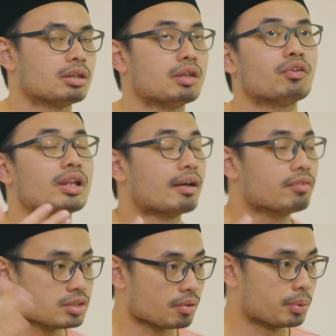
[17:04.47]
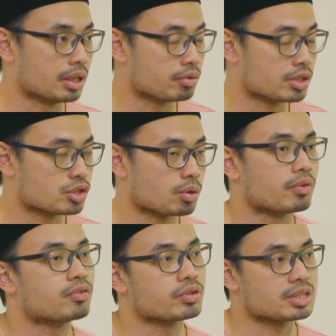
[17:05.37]
different levels of relationship
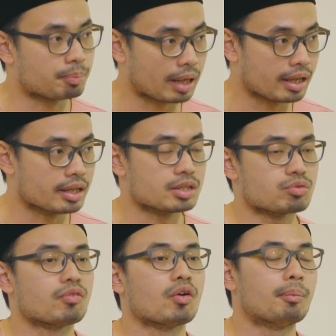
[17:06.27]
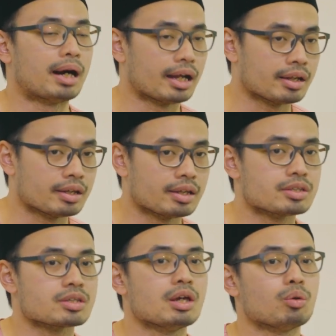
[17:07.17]
with your suppliers, with your
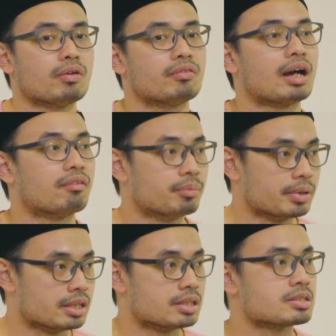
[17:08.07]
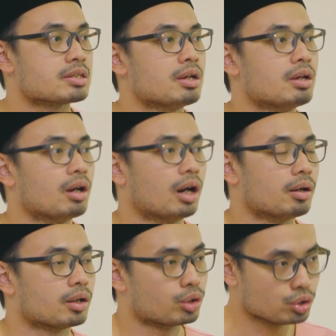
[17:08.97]
partners, with governments.
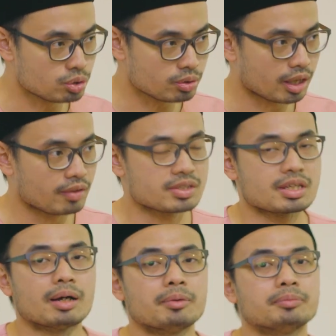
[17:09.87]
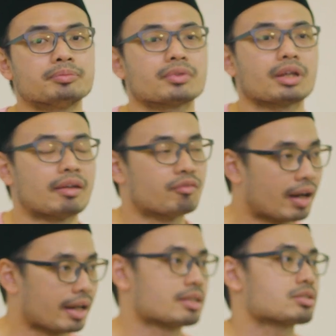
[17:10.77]
Could you give some
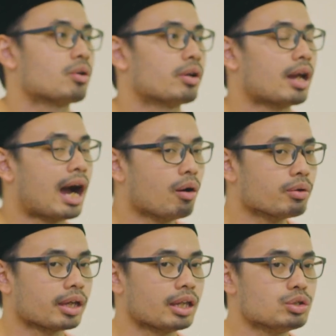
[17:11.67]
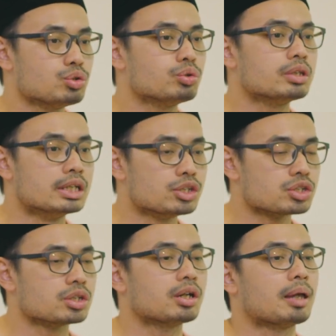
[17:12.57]
advice on how can you
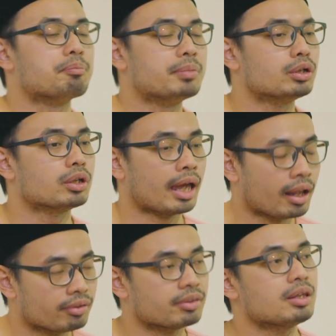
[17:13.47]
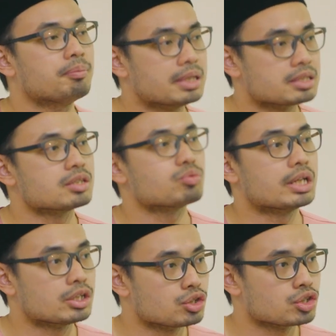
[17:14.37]
nurture and build healthy business
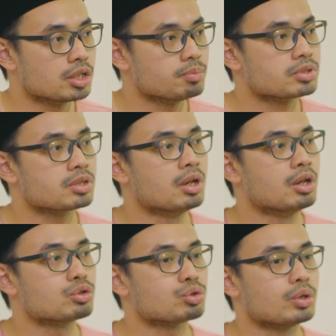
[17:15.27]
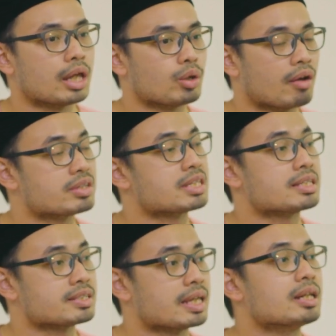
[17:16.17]
relationships so that you have a
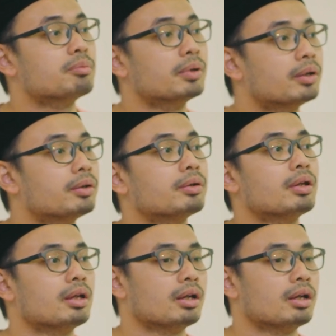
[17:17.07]
sustainable